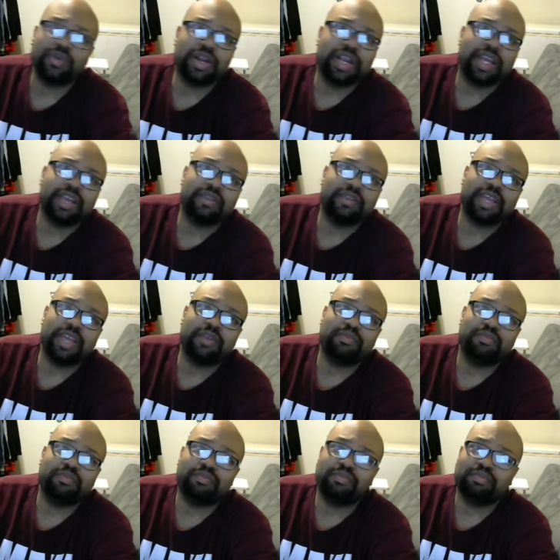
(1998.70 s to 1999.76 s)
where they they
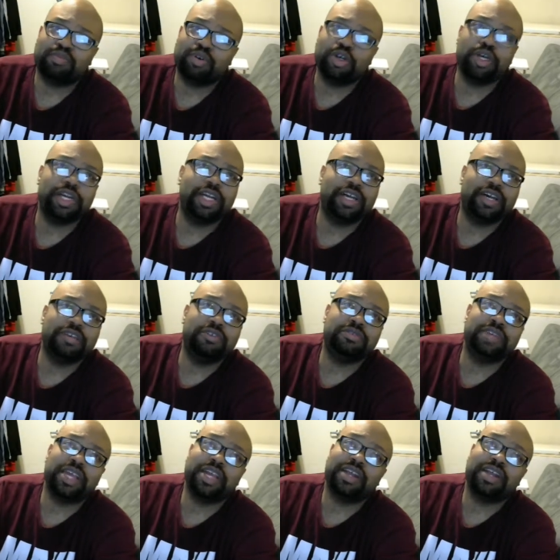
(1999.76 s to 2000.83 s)
pulled in
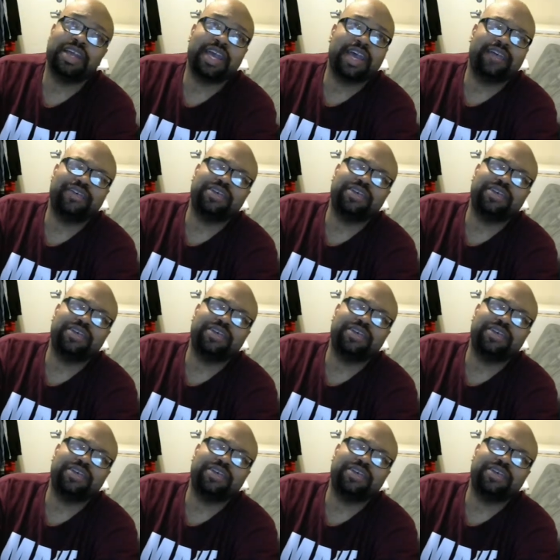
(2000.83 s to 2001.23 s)
Undertaker to have